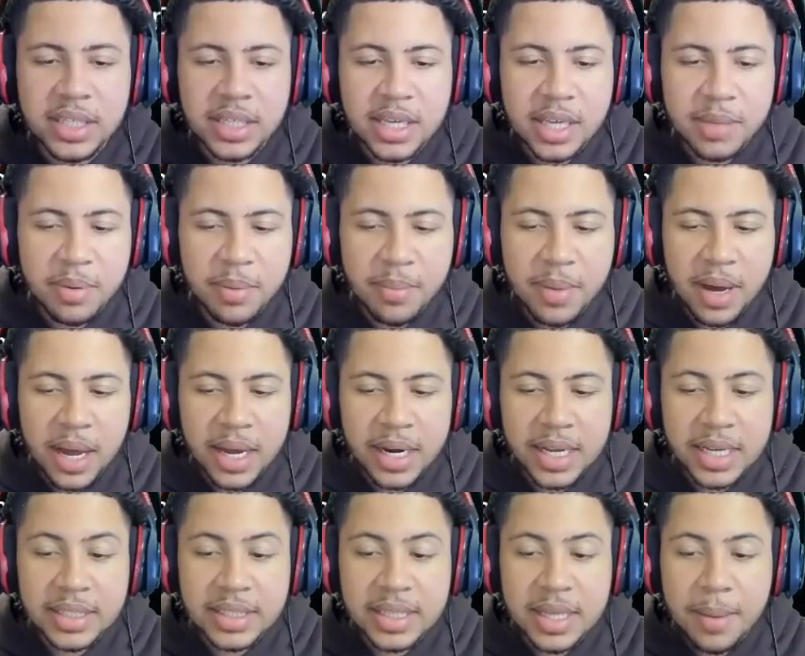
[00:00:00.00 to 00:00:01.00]
to keep in
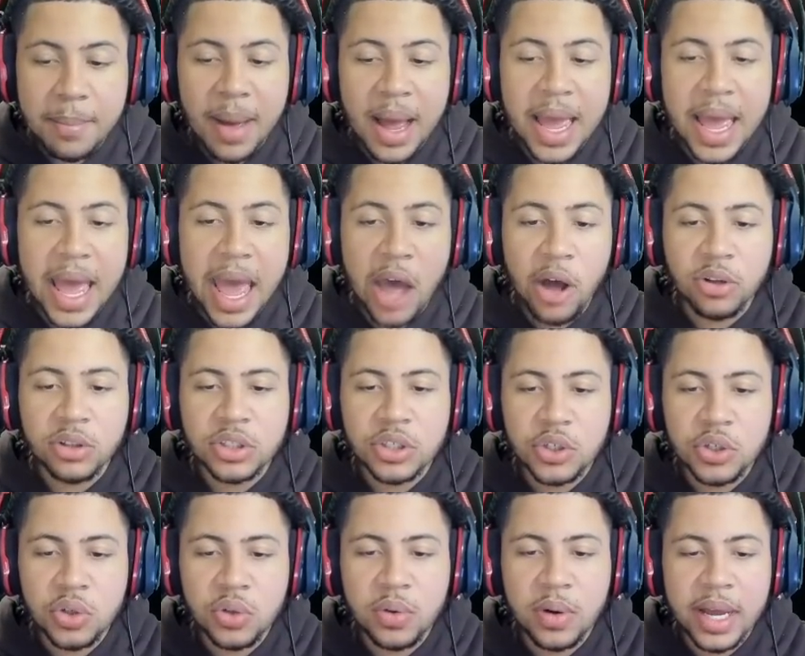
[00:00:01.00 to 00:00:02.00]
mind is that my
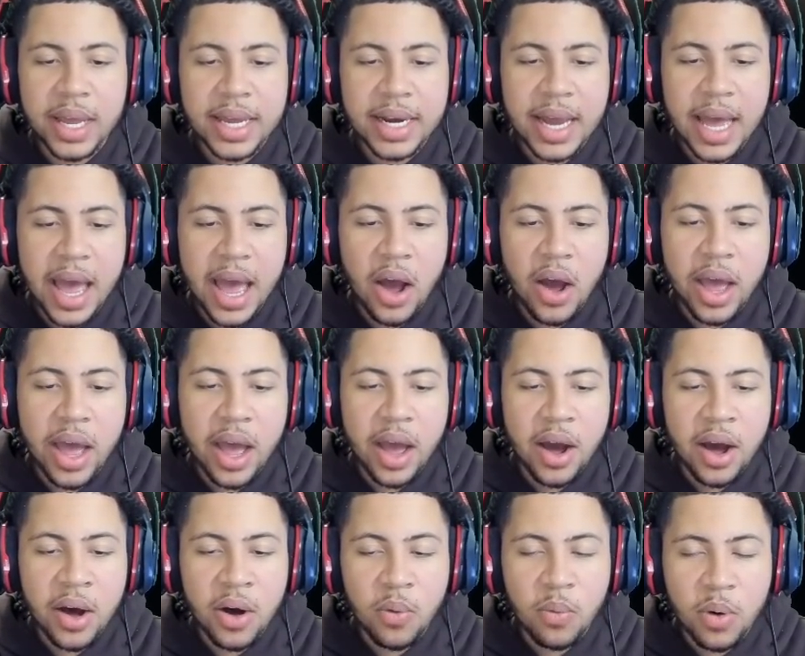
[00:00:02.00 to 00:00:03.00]
L2 and
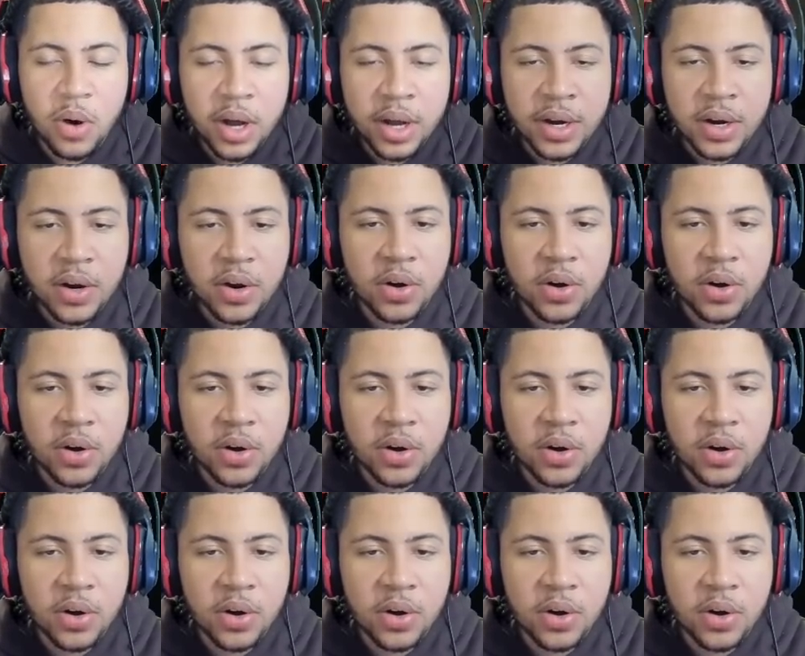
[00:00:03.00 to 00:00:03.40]
L1